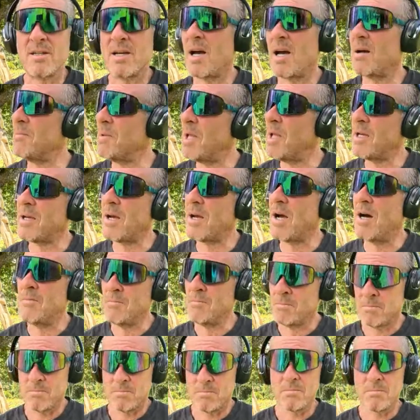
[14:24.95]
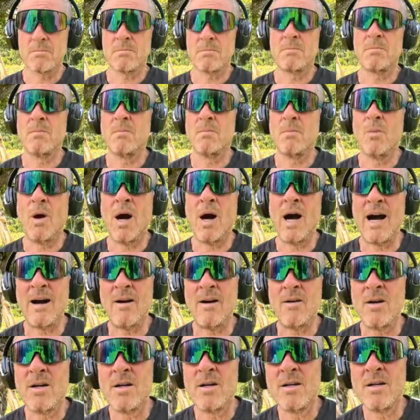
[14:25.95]
I'm like,
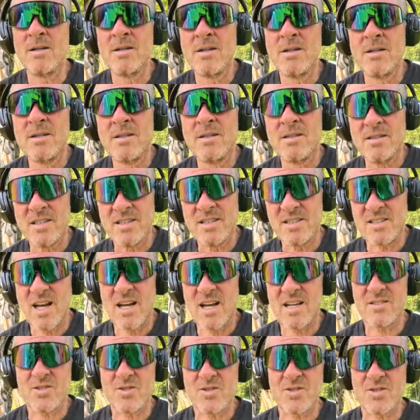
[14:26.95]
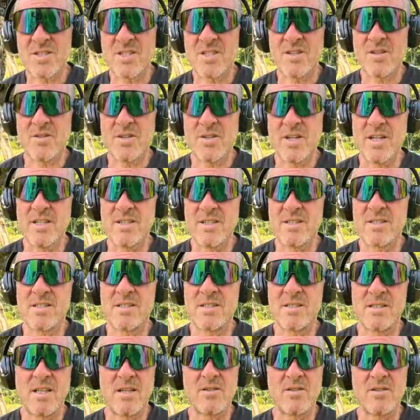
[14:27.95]
wow, these guys are
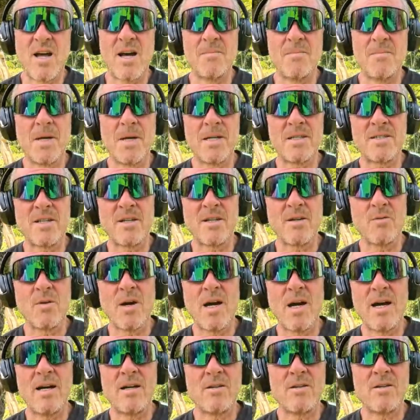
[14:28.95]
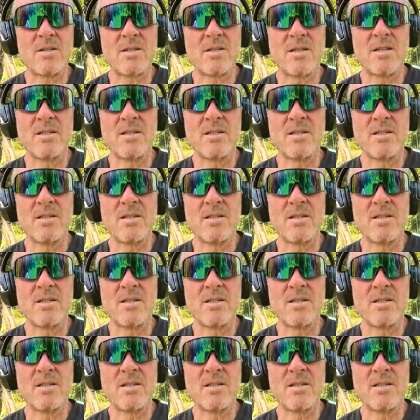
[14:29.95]
serious. They're not messing around.